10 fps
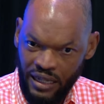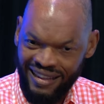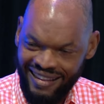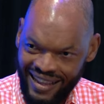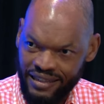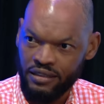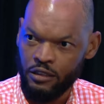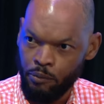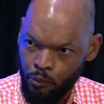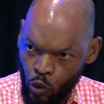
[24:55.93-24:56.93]
let
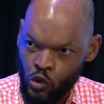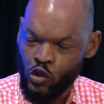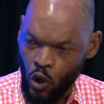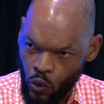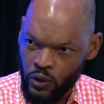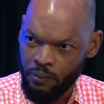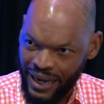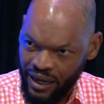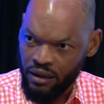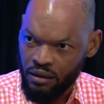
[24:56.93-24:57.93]
the puss out the
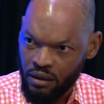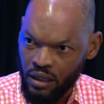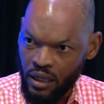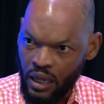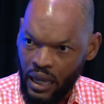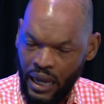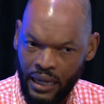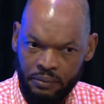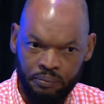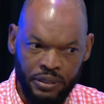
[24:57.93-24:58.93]
bag.
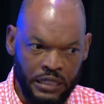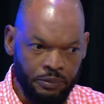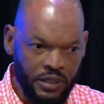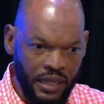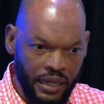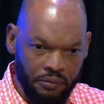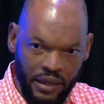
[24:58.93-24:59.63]
And people like